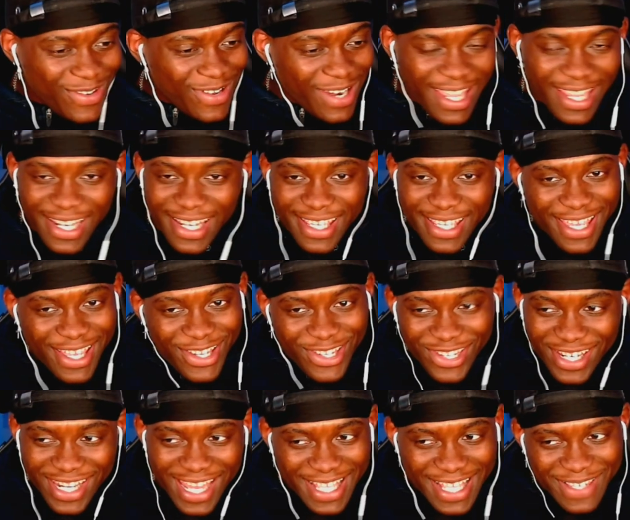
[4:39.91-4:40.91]
Lately,
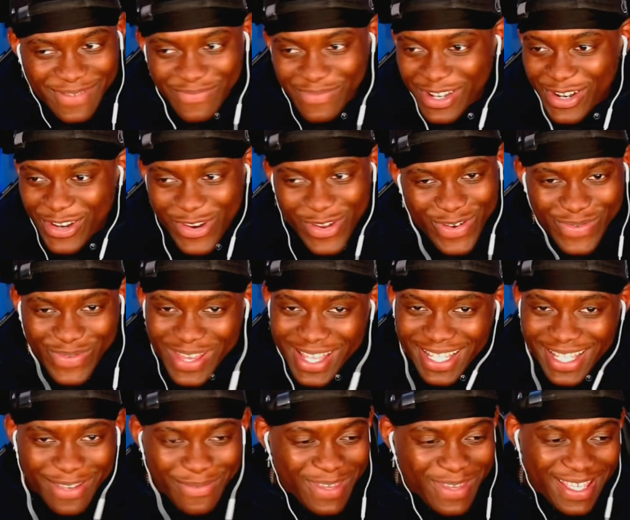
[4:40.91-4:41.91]
Ishin hasn't been nowhere
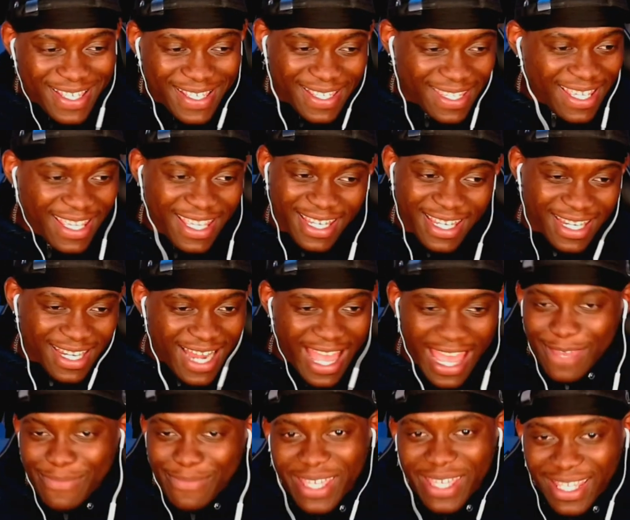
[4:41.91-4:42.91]
to be seen. Like,
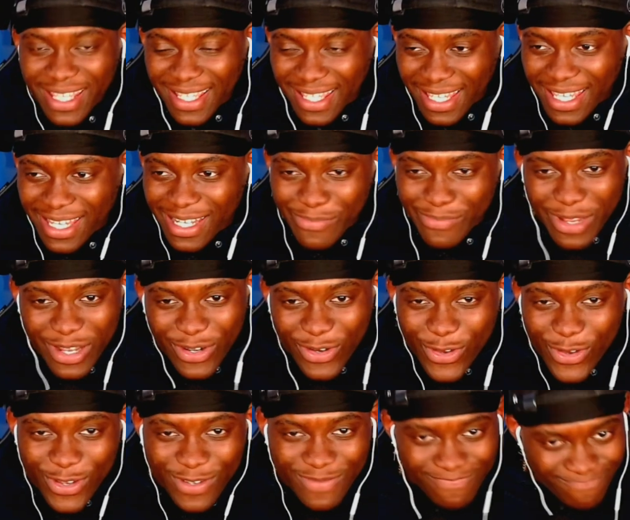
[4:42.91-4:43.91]
he be seen, but
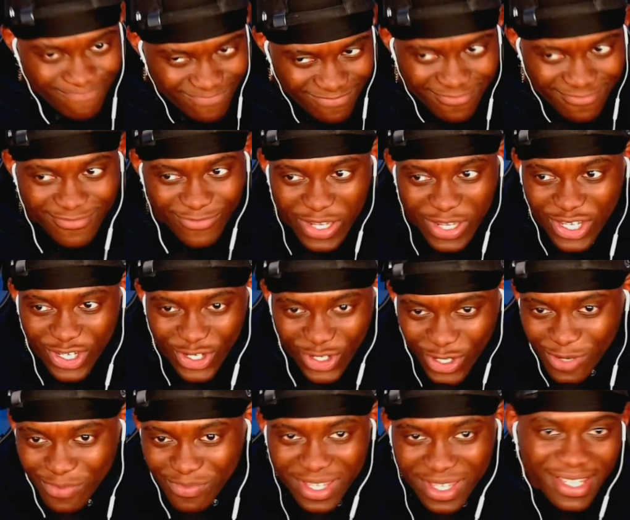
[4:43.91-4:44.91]
not when he
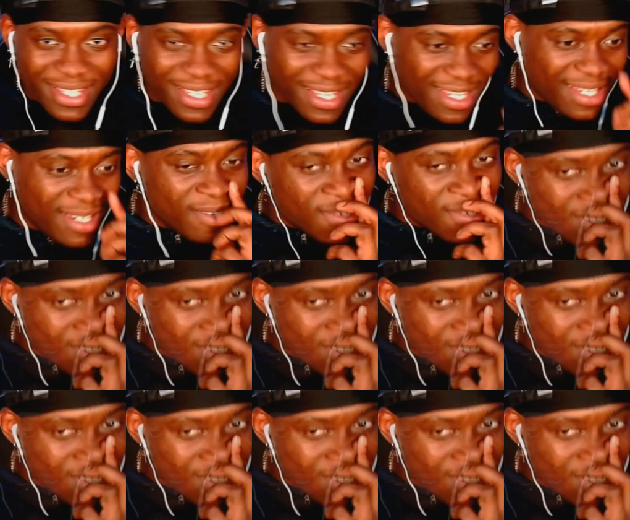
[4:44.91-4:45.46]
should be seen.